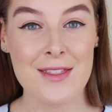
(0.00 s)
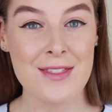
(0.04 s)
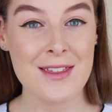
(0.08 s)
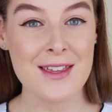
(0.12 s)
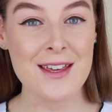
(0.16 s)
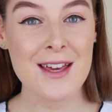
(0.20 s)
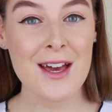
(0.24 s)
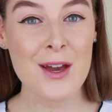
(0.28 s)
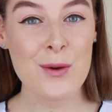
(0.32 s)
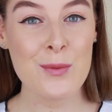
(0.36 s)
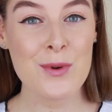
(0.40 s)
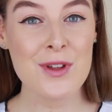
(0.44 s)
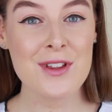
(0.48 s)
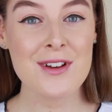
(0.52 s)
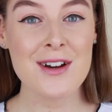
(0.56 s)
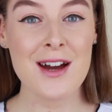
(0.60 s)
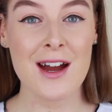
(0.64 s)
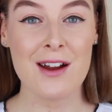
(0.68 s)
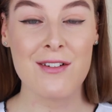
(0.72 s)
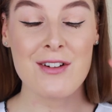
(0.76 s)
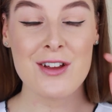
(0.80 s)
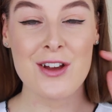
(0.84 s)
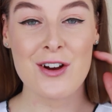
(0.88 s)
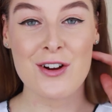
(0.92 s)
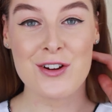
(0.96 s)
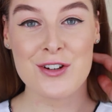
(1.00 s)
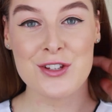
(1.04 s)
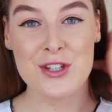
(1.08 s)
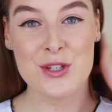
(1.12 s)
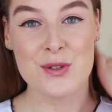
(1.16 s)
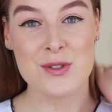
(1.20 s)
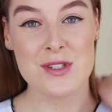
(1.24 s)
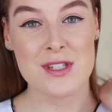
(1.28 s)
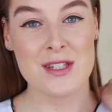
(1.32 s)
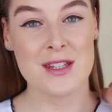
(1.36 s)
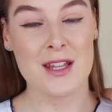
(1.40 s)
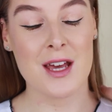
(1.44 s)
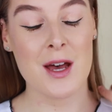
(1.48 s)
I think I will carry on
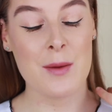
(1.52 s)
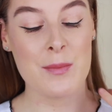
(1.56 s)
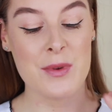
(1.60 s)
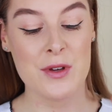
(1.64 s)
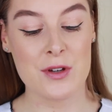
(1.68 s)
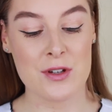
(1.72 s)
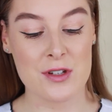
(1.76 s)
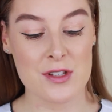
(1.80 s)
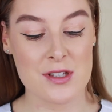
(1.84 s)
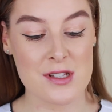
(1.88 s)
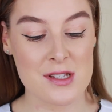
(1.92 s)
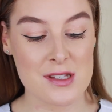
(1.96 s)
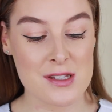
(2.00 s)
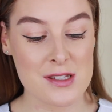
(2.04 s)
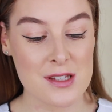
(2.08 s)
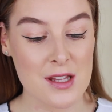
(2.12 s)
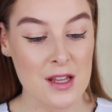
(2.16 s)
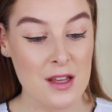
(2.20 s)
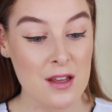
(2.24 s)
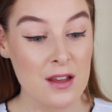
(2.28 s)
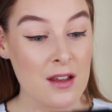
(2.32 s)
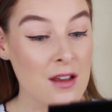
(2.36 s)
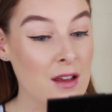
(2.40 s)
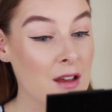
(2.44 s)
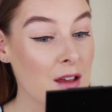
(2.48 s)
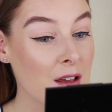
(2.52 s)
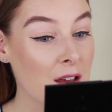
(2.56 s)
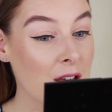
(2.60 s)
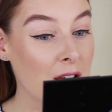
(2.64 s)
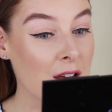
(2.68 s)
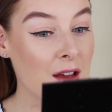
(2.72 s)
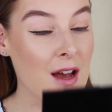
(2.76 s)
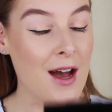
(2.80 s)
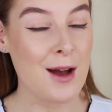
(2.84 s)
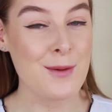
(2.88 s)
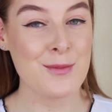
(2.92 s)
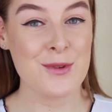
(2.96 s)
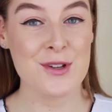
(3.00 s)
using that because
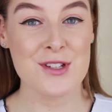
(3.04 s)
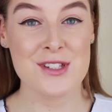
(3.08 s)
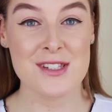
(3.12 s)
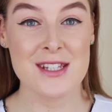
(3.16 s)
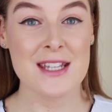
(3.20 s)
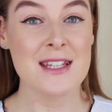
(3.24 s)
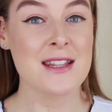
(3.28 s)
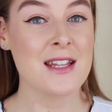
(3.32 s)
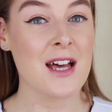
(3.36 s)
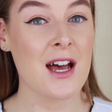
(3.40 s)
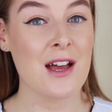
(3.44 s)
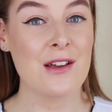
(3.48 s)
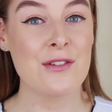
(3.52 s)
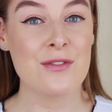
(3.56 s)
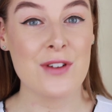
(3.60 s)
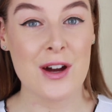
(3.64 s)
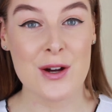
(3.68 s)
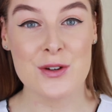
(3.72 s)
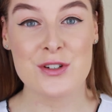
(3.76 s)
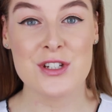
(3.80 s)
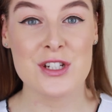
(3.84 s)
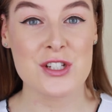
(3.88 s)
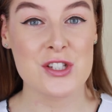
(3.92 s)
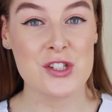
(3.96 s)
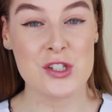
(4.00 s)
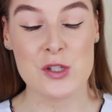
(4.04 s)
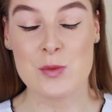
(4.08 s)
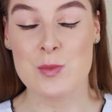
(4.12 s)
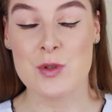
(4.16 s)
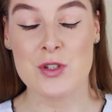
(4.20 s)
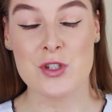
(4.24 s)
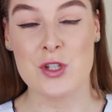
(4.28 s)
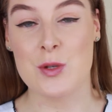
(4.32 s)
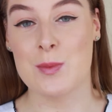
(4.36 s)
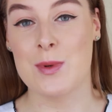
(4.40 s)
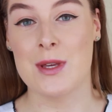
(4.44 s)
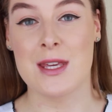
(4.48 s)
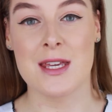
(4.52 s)
I'm not saying that I found it super,
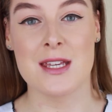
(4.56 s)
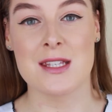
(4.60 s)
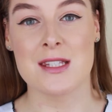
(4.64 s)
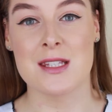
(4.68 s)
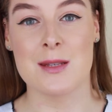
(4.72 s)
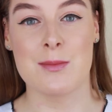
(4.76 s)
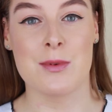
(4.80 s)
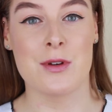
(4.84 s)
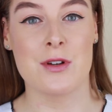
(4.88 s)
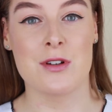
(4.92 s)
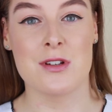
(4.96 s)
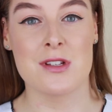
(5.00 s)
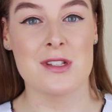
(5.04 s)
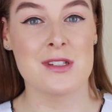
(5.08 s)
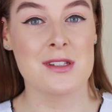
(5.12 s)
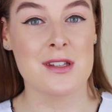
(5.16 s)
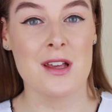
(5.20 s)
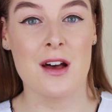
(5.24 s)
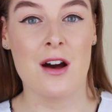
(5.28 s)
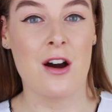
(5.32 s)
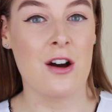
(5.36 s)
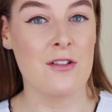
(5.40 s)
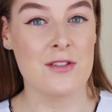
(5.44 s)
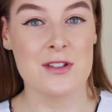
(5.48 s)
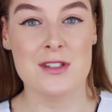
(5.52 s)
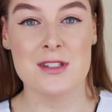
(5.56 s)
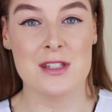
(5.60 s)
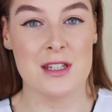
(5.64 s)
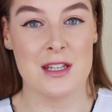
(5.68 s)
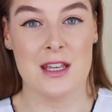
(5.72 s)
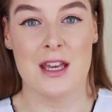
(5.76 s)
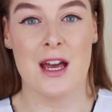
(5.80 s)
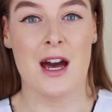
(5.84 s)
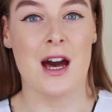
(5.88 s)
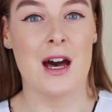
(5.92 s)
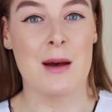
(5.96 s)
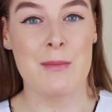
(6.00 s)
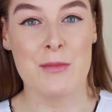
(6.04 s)
super easy because
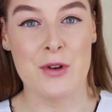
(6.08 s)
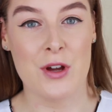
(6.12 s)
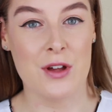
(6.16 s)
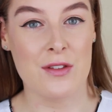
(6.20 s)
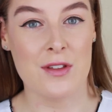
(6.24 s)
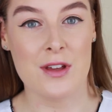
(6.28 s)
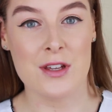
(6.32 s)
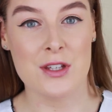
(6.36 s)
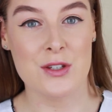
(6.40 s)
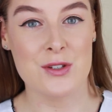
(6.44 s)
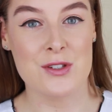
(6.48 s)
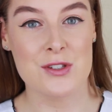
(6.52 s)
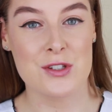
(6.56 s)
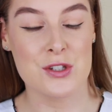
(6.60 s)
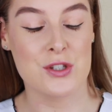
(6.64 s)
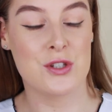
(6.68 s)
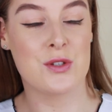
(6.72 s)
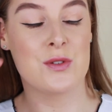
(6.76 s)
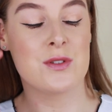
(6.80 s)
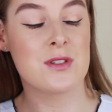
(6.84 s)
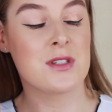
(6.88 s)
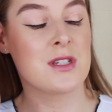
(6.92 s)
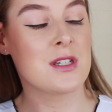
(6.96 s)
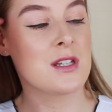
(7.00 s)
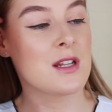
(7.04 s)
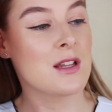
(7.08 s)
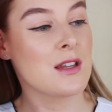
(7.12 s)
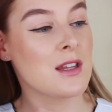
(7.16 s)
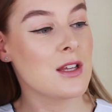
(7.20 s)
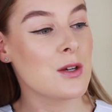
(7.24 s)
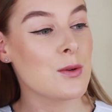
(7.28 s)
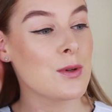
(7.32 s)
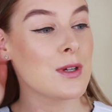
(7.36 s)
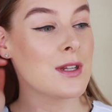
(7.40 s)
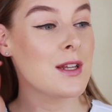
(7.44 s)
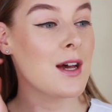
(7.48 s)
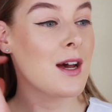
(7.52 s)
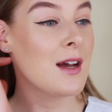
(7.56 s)
obviously I'm not that used to using
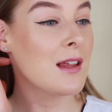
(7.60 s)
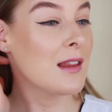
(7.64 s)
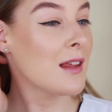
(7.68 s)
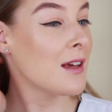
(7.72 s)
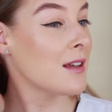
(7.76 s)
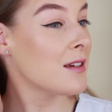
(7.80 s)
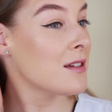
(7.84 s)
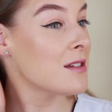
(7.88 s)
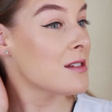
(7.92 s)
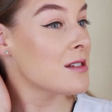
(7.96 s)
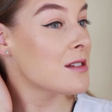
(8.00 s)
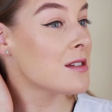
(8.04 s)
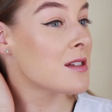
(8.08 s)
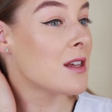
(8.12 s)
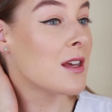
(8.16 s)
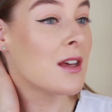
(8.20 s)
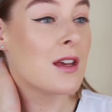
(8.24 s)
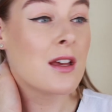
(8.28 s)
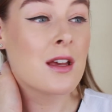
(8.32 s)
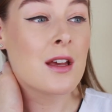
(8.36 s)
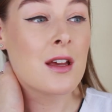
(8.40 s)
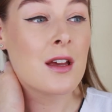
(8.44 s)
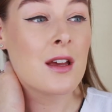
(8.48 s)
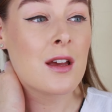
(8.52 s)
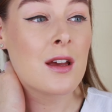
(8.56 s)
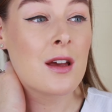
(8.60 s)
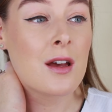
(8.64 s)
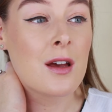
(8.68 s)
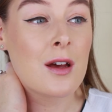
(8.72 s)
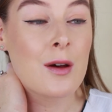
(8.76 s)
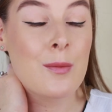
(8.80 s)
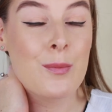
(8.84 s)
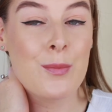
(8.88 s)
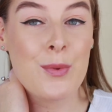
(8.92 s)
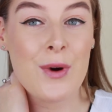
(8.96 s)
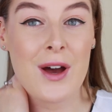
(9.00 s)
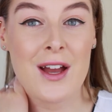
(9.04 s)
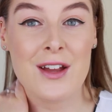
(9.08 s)
liquid eyeliners,
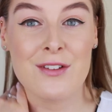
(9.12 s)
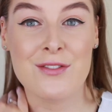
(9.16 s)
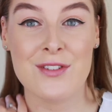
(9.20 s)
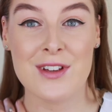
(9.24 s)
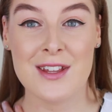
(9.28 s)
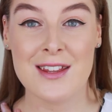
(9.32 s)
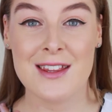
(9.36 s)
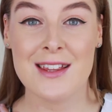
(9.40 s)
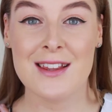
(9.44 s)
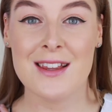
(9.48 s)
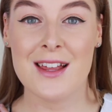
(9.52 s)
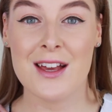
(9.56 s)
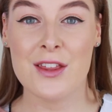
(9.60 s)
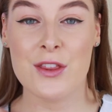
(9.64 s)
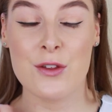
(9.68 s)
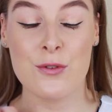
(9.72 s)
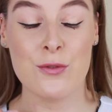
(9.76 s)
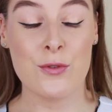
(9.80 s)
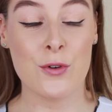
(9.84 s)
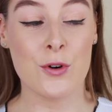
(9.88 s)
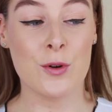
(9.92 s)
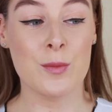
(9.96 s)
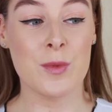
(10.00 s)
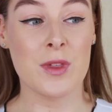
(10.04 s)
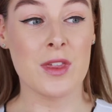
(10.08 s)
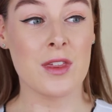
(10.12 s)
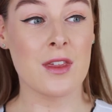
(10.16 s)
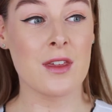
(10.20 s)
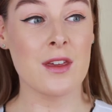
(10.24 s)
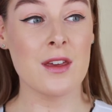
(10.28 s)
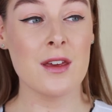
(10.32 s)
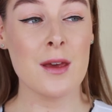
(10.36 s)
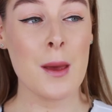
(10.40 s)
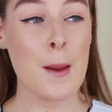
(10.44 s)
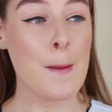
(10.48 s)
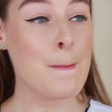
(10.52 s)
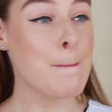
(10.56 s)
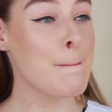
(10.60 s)
but I really like the
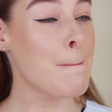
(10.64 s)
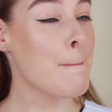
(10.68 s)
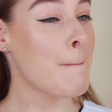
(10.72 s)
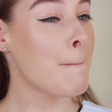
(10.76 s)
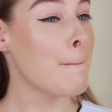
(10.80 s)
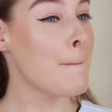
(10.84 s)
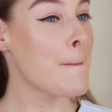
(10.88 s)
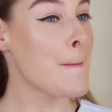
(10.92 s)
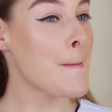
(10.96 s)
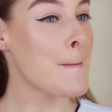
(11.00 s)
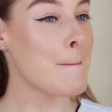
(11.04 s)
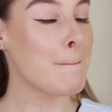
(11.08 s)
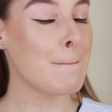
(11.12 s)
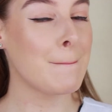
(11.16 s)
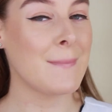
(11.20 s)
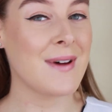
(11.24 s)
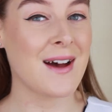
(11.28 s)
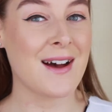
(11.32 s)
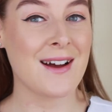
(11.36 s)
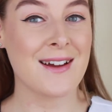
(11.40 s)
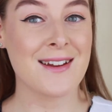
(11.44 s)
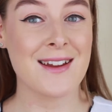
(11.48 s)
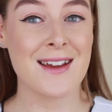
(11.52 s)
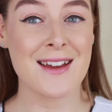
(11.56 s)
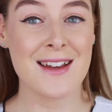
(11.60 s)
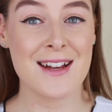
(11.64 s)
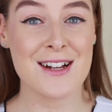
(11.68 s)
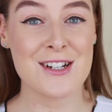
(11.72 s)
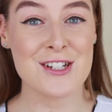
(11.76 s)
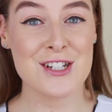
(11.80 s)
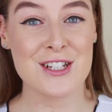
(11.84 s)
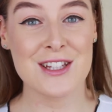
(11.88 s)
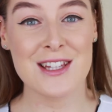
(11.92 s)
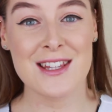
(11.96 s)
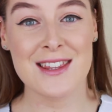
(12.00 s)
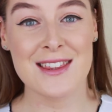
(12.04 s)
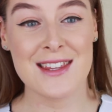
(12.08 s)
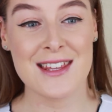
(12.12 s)
formula and I
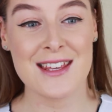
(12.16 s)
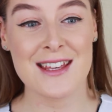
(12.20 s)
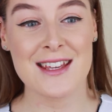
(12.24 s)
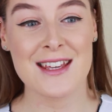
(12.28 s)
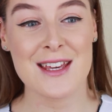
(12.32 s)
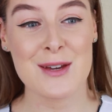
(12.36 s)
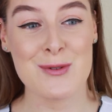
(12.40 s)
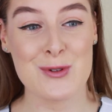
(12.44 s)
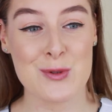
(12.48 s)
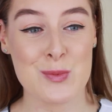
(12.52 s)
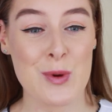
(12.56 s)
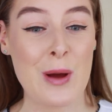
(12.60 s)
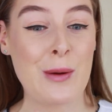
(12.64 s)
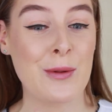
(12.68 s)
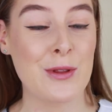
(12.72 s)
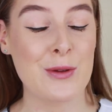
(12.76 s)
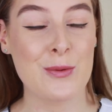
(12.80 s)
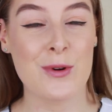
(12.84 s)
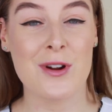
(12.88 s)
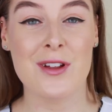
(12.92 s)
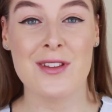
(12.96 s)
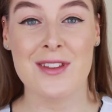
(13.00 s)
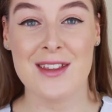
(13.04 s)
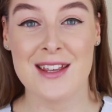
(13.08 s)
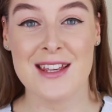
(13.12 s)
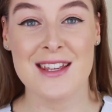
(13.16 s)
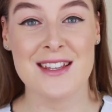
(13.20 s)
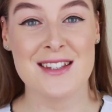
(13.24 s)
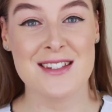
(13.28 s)
actually think it was probably one of the